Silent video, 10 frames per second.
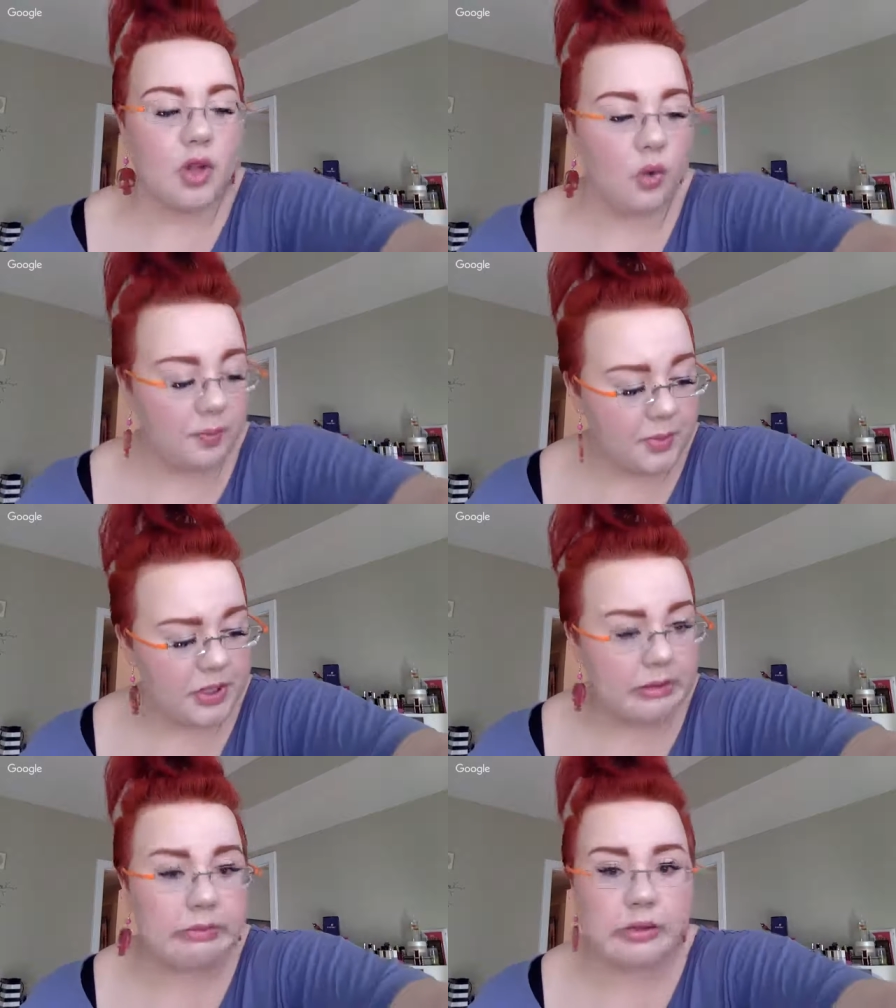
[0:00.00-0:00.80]
whoops,
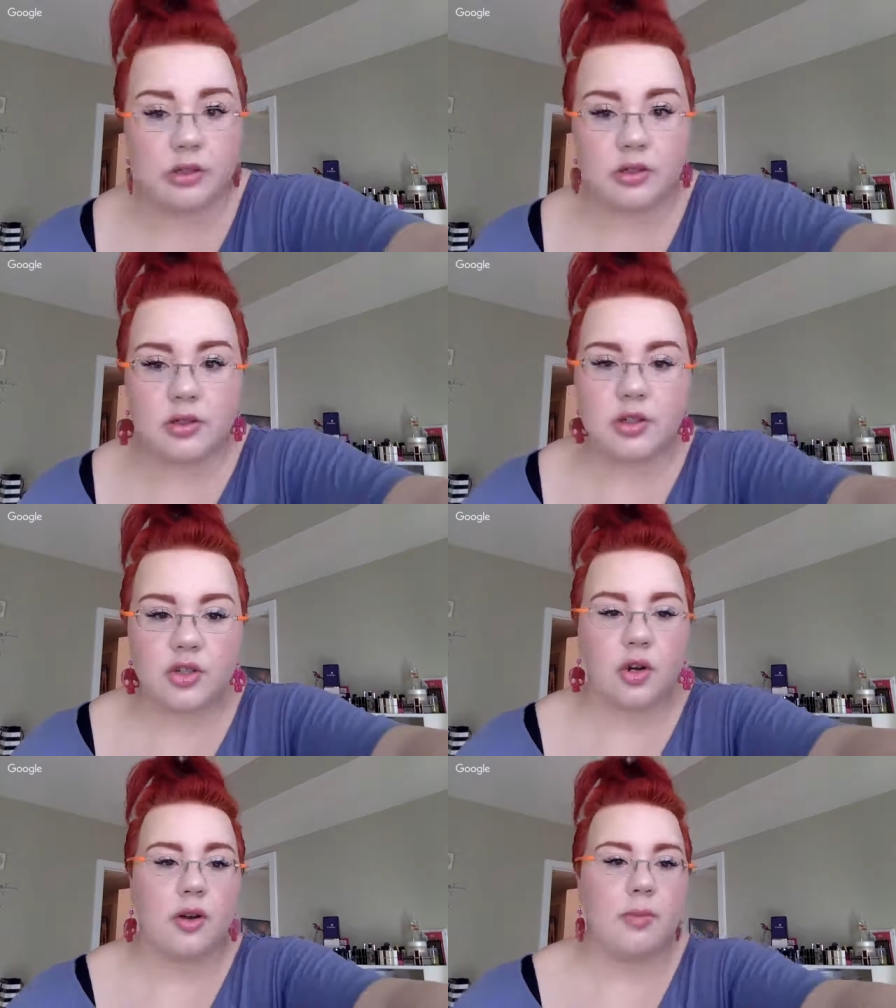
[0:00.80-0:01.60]

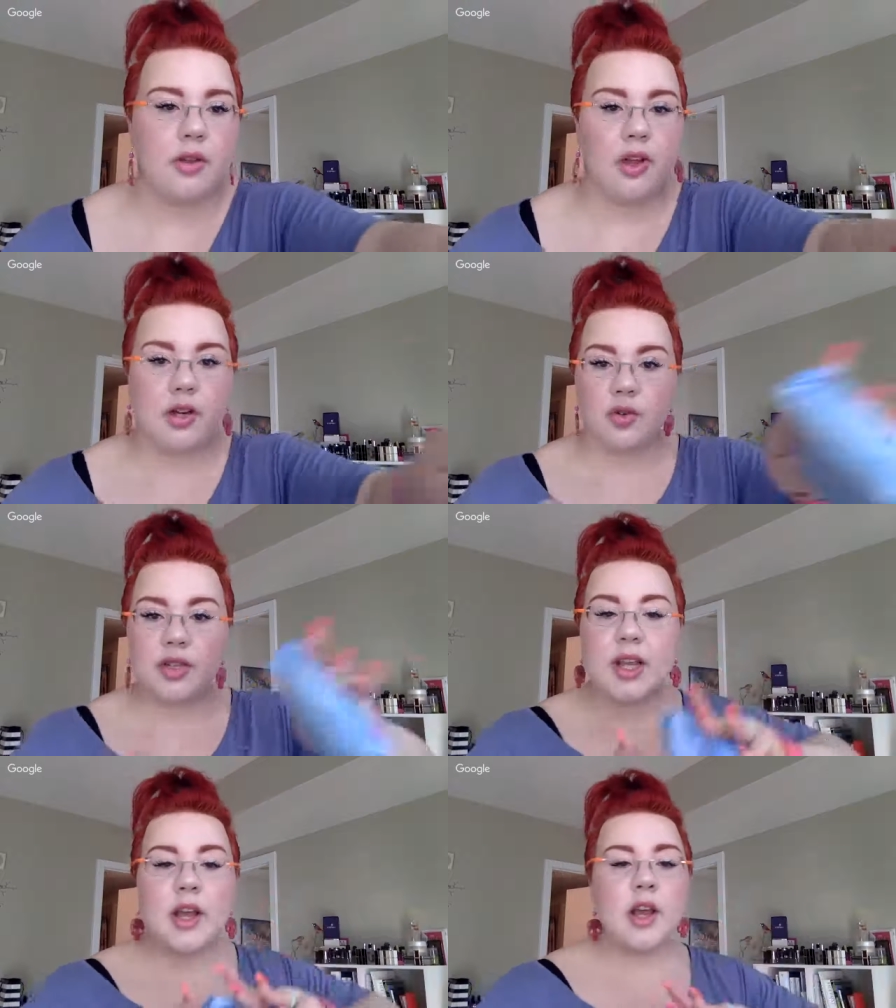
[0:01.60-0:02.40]
sorry about that
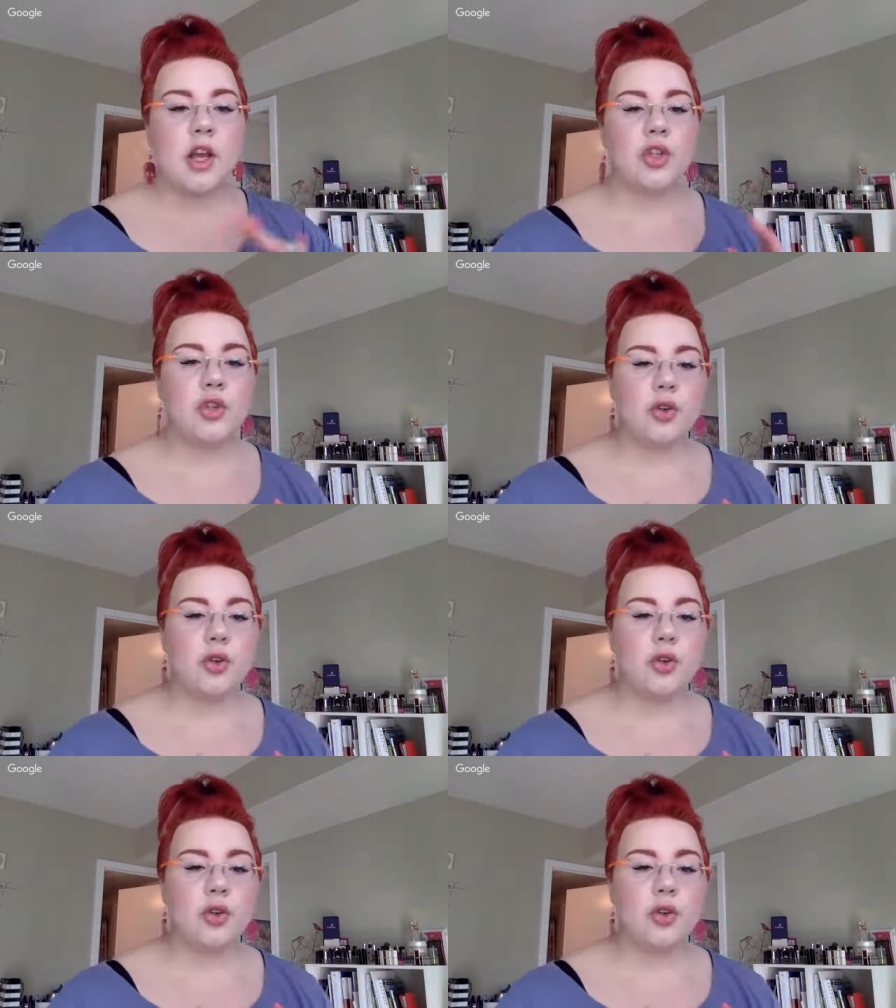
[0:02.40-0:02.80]
noise. You